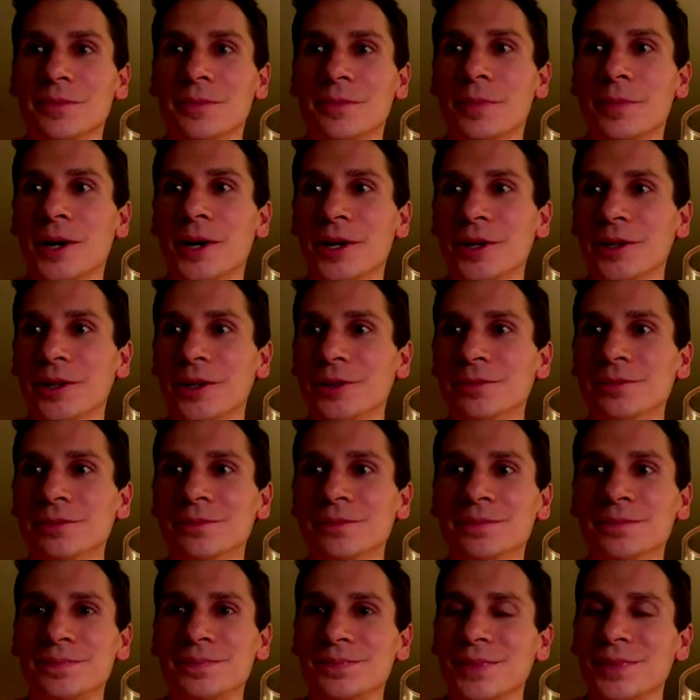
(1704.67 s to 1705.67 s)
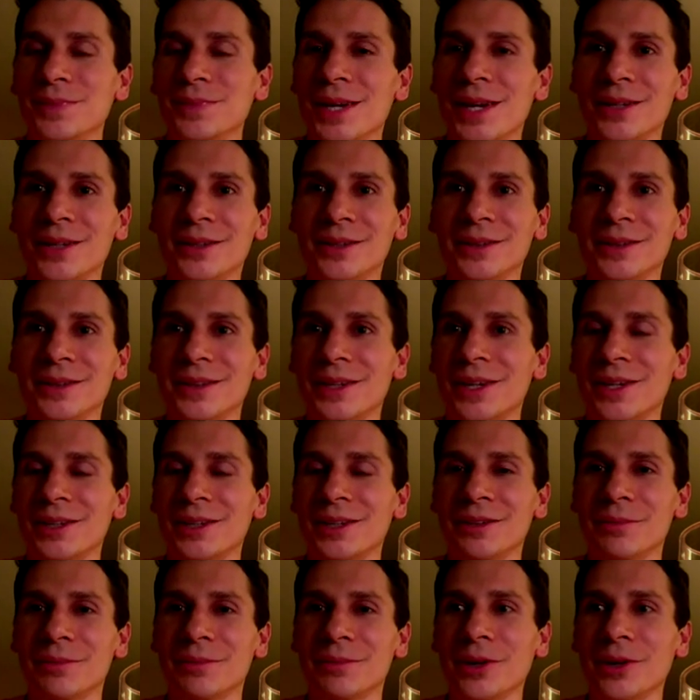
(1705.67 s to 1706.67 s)
Bud
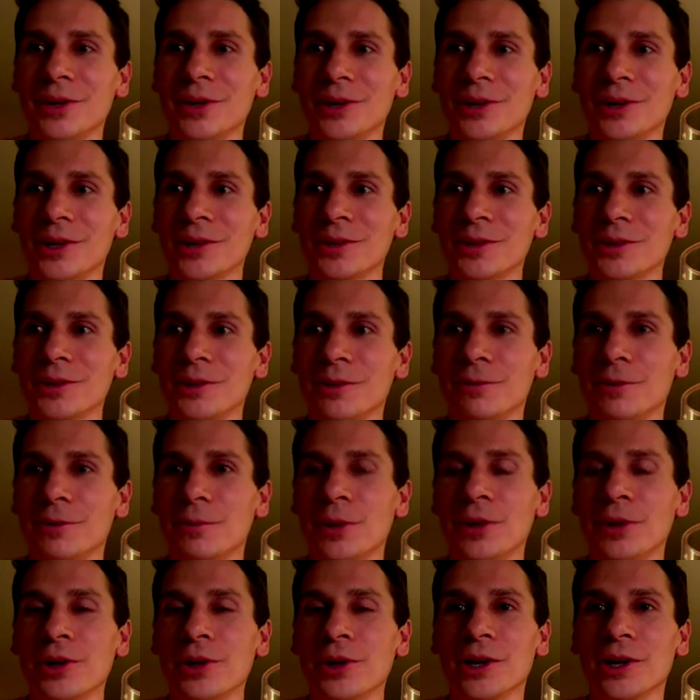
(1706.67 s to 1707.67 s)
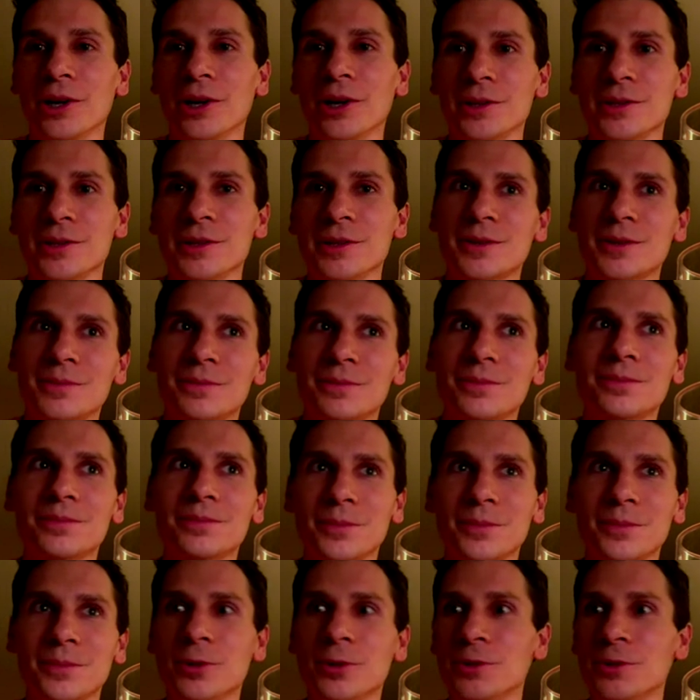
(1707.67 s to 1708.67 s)
and Miller. The Familiar is
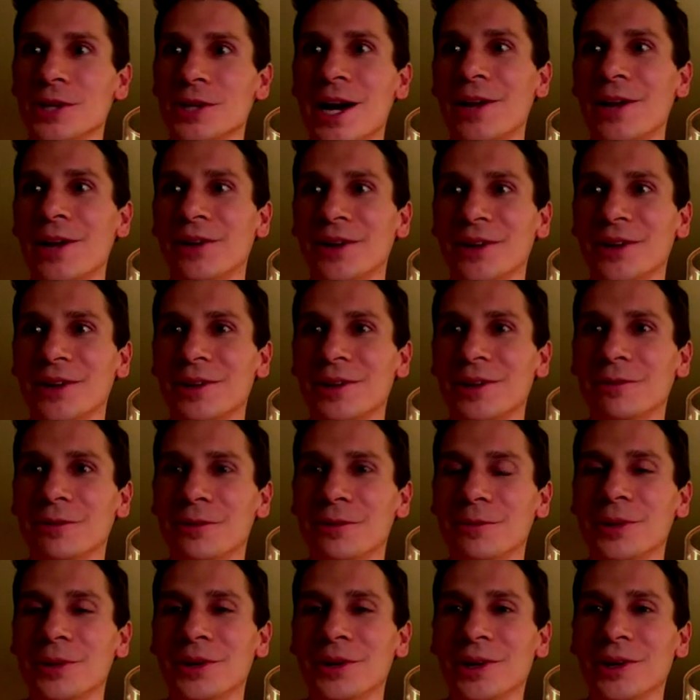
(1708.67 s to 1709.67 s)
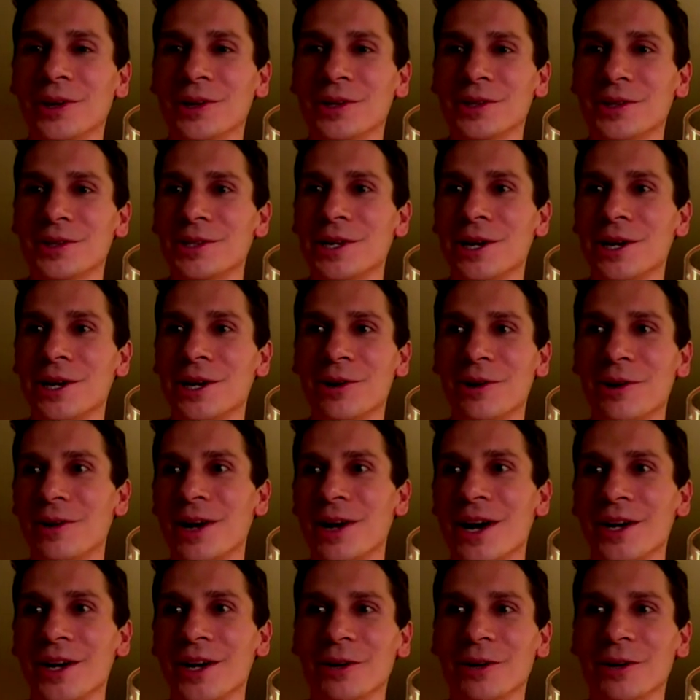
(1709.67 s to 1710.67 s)
Goose Island. The Familiar is Sierra
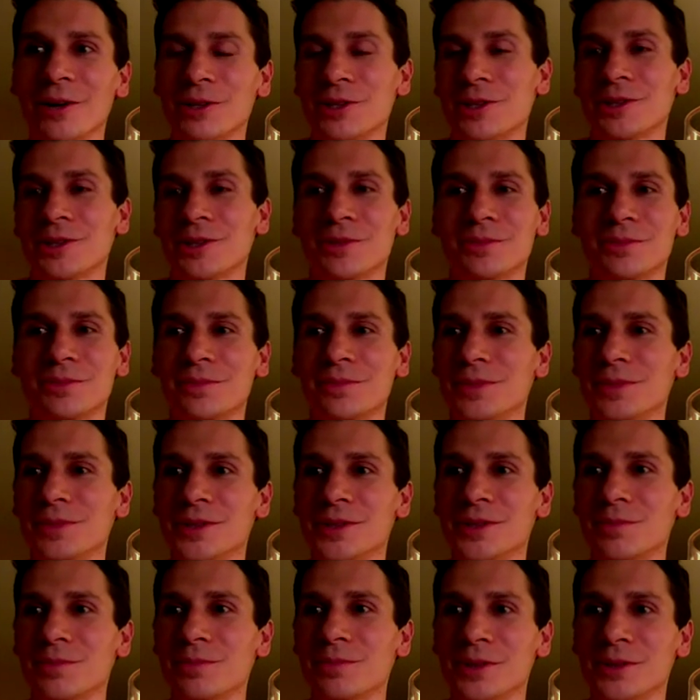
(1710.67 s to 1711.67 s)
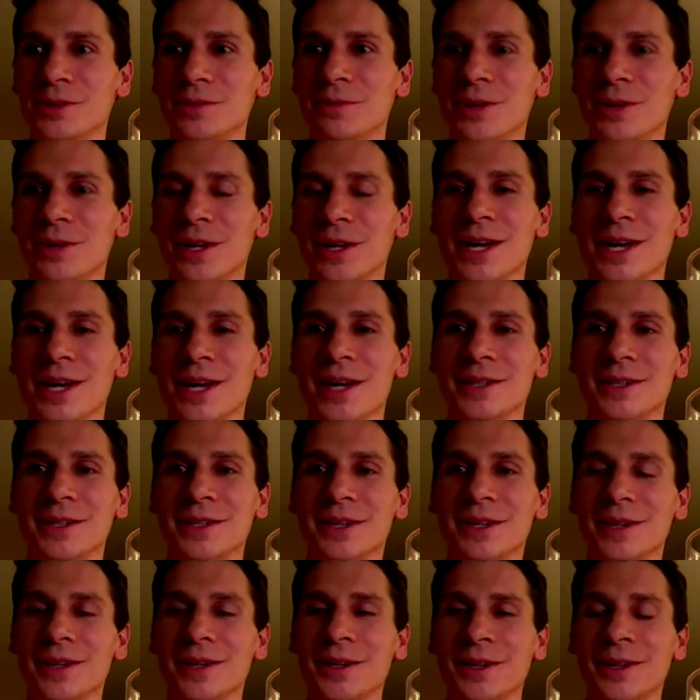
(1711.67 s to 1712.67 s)
Nevada, which is
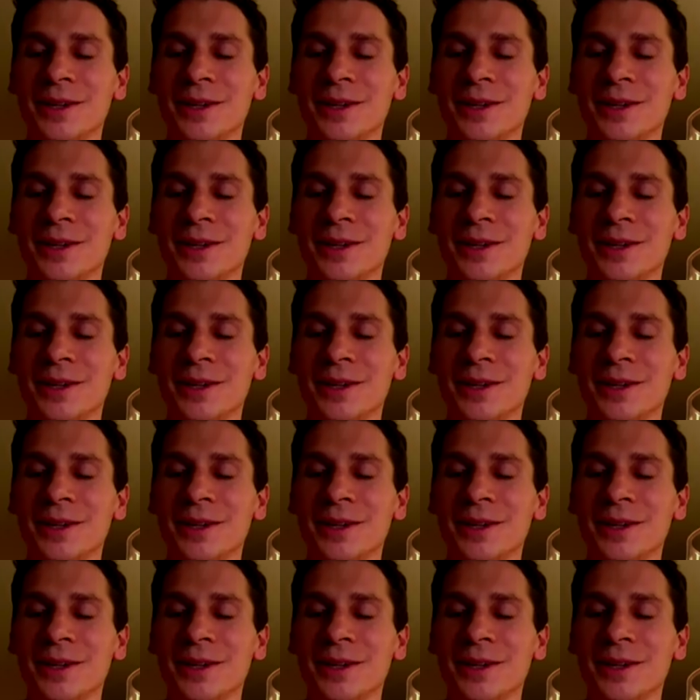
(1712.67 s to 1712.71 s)
fantastic.